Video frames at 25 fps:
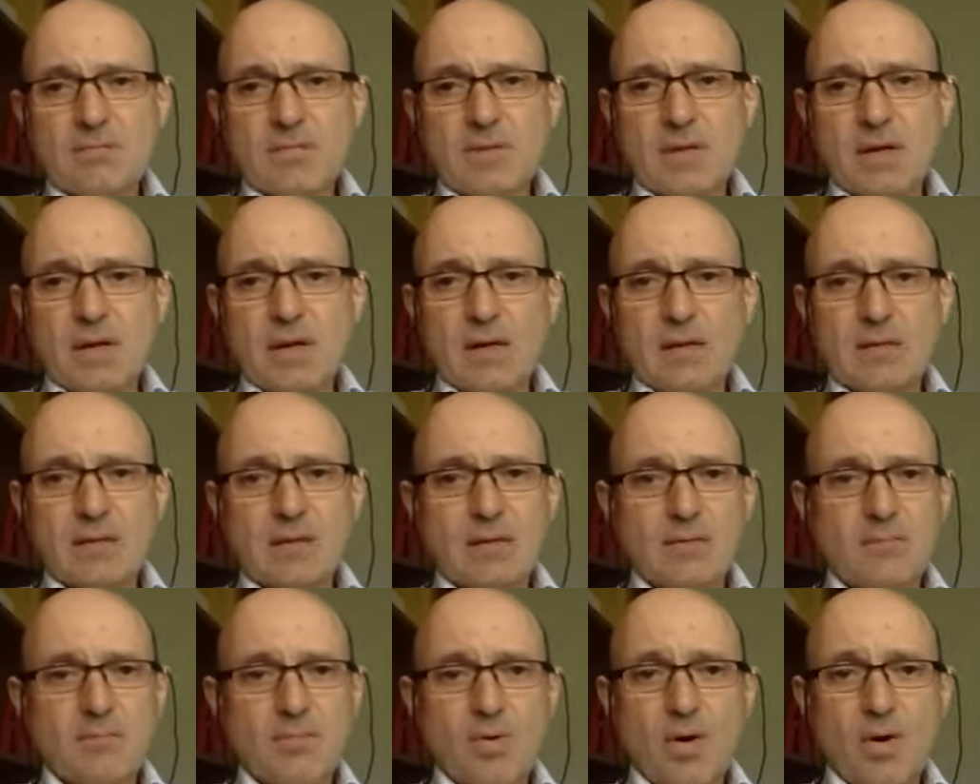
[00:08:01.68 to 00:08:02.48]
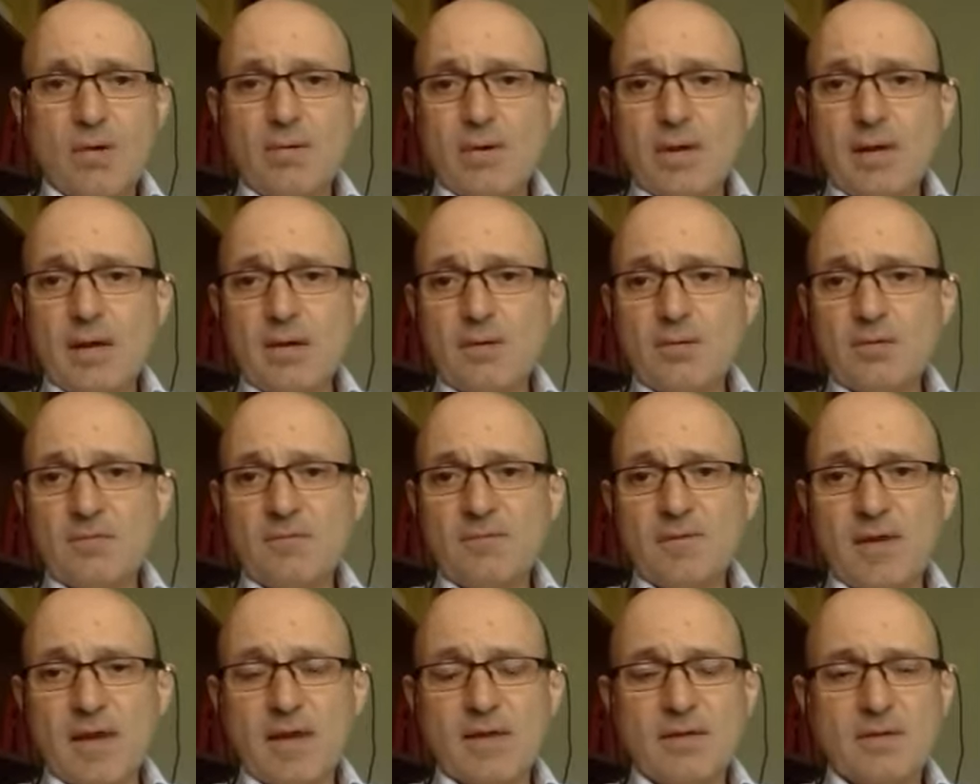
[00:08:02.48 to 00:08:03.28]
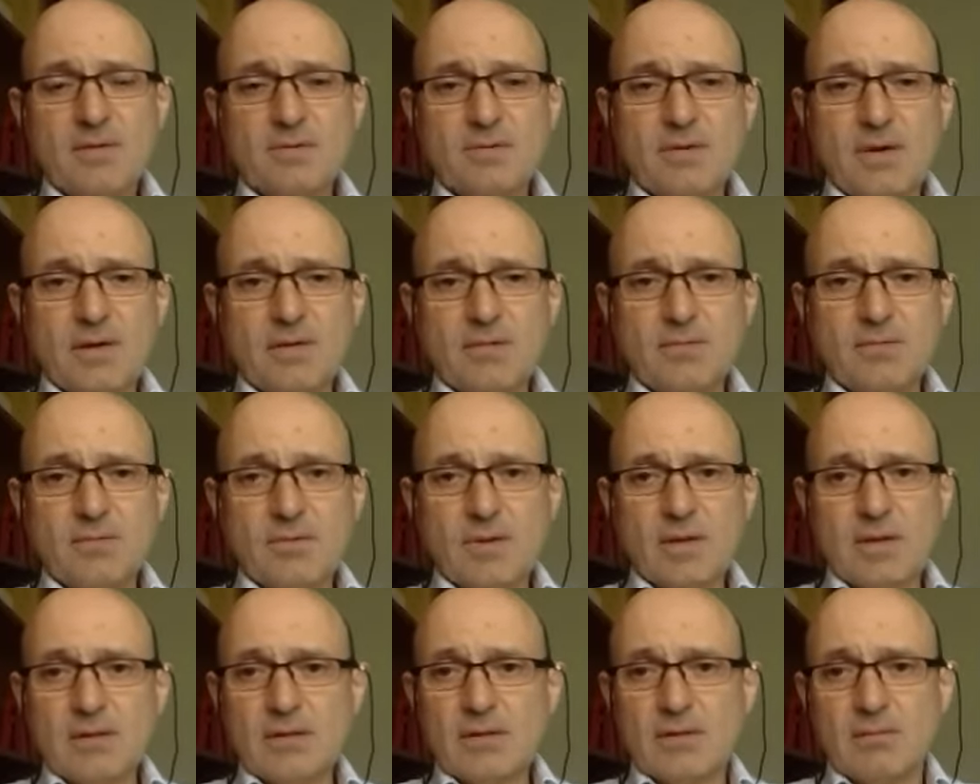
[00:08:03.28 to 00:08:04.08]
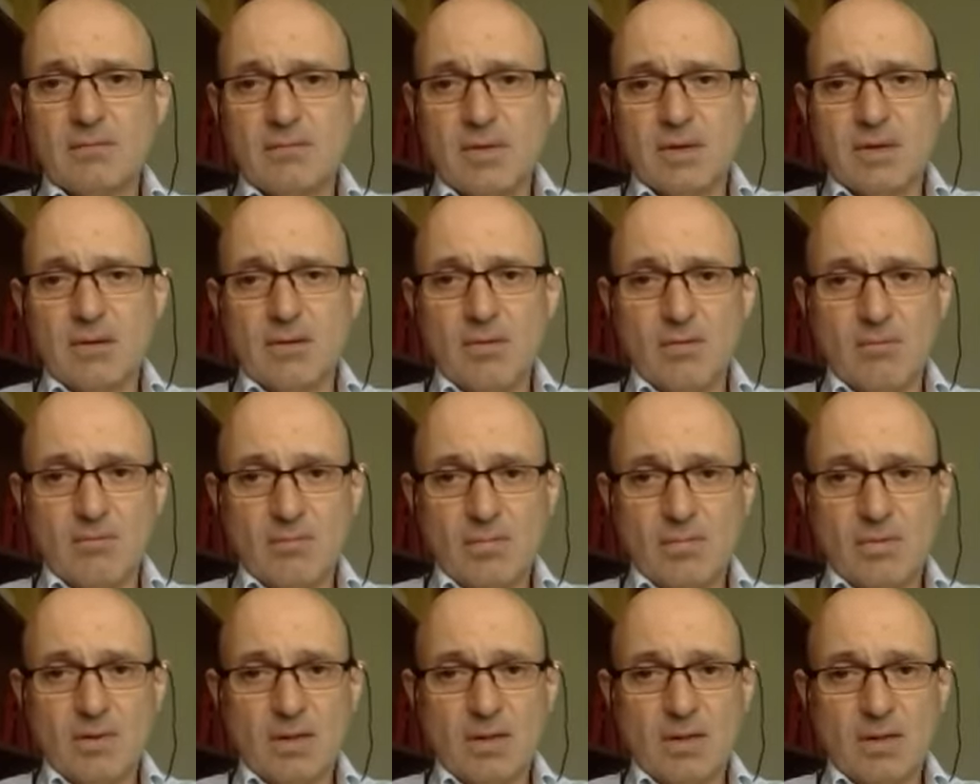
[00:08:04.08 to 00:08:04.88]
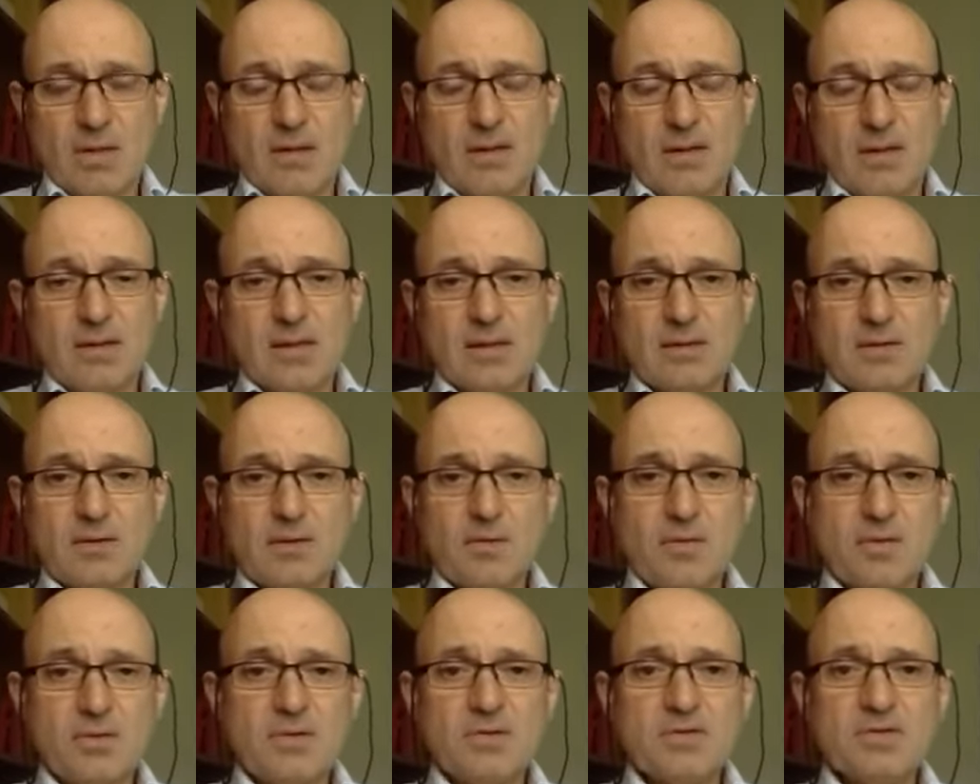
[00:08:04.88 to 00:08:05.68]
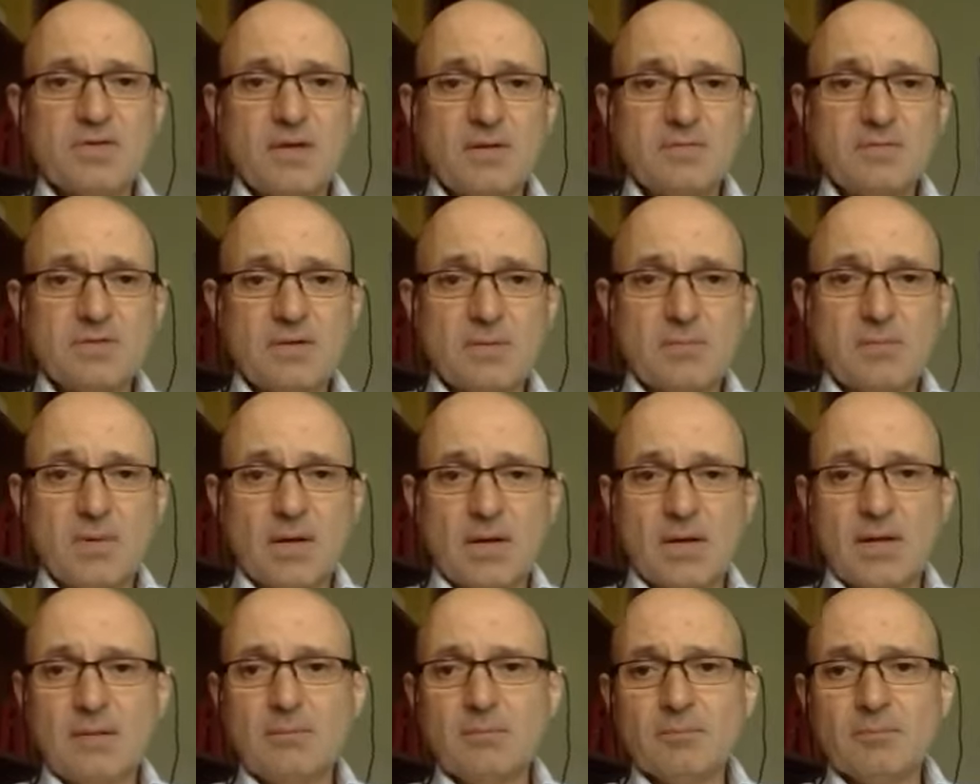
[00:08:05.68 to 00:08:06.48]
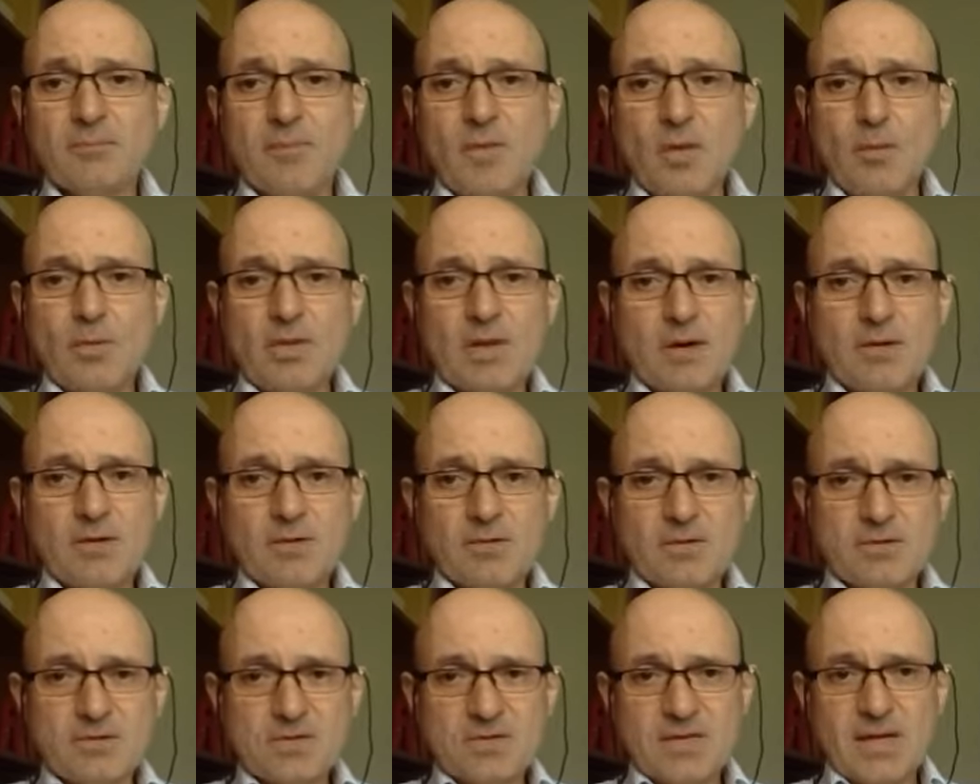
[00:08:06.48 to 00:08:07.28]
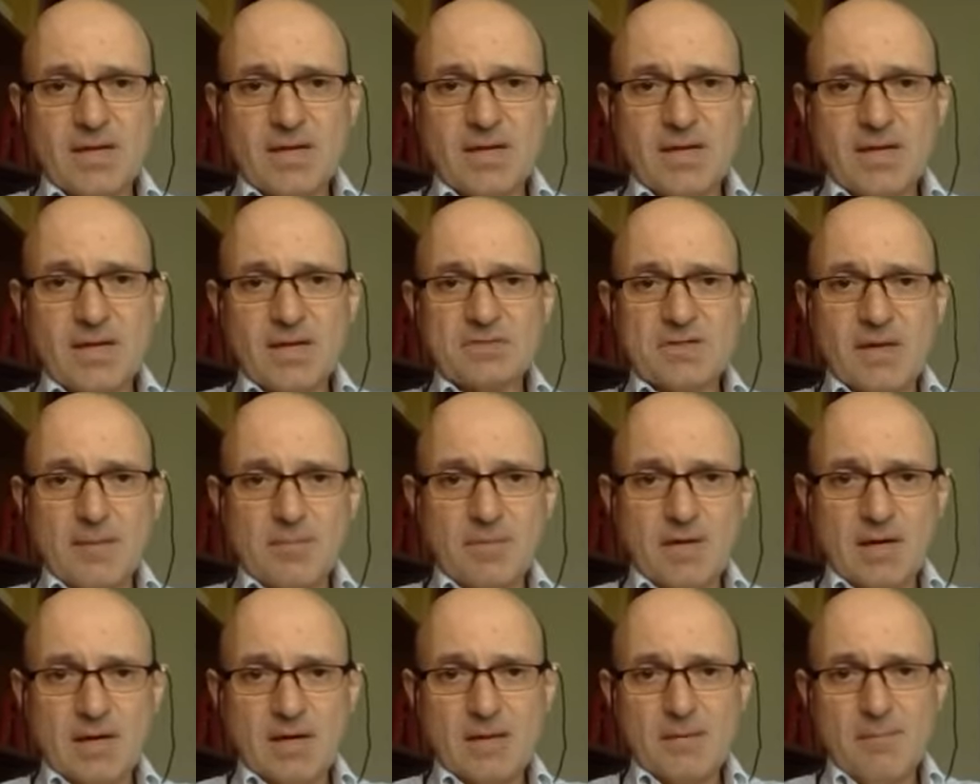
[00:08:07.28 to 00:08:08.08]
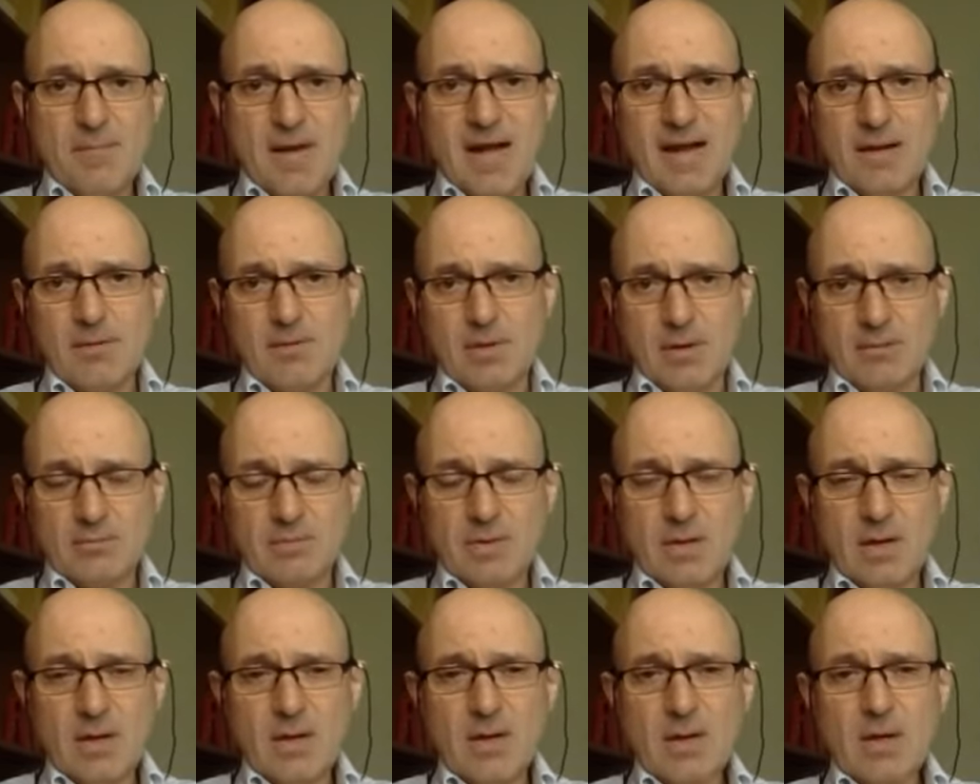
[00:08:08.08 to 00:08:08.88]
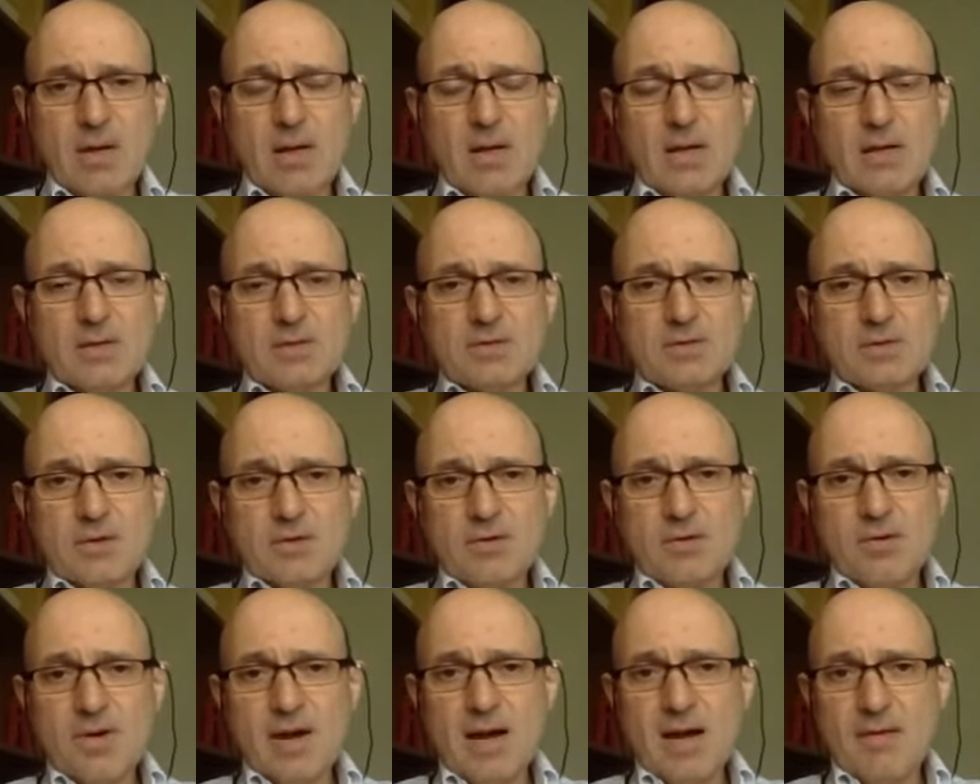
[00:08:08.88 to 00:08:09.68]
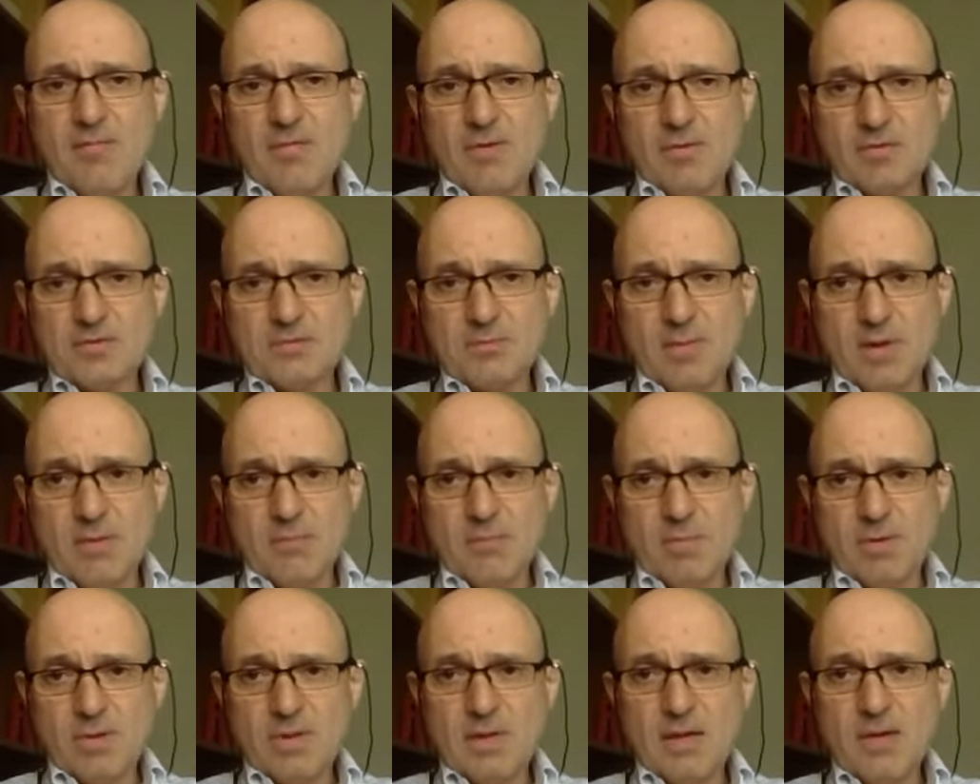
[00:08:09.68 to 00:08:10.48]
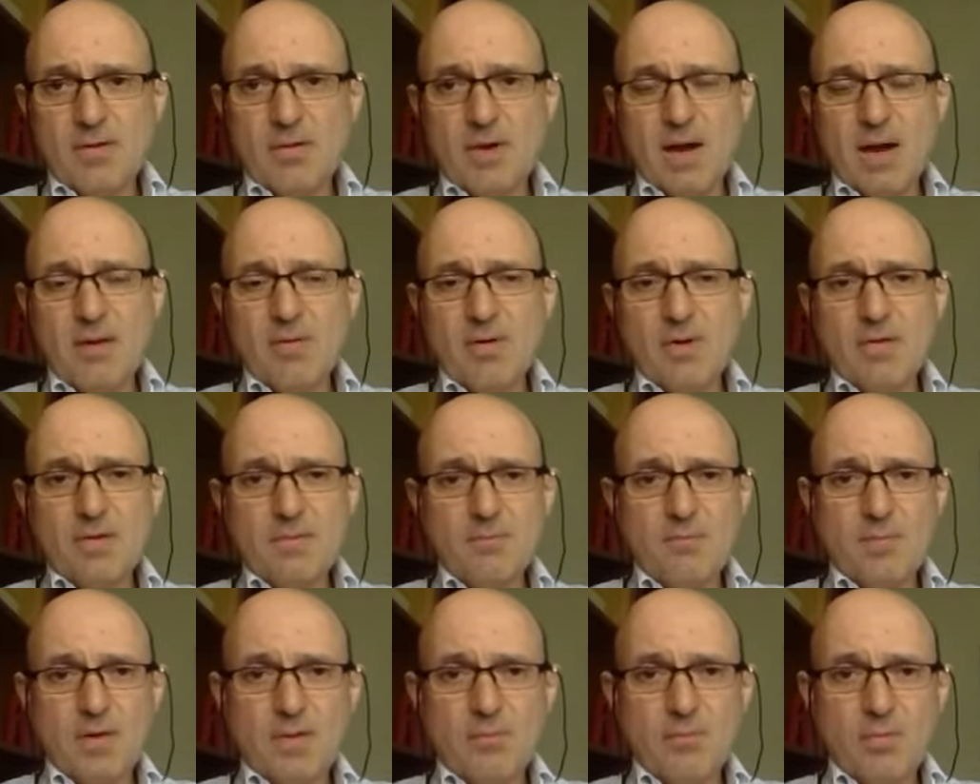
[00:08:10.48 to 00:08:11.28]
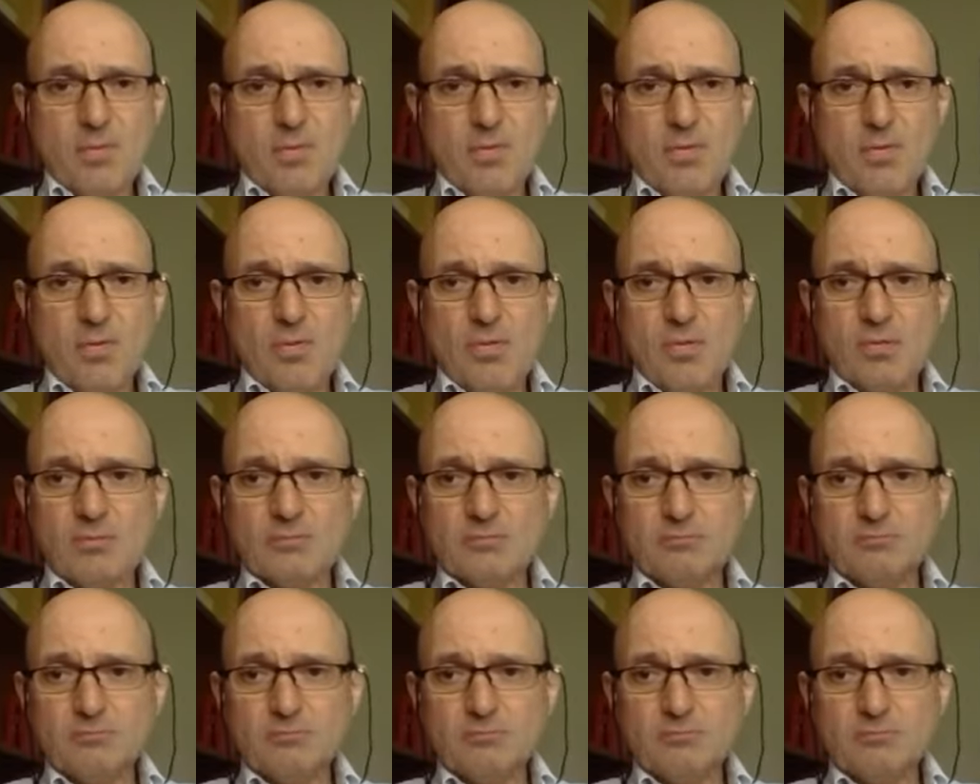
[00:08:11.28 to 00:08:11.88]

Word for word: and probably in good faith, trying to think, you know, thinking that they're going to save some money without understanding what's happening in the background. So you have those people. Then you have other people who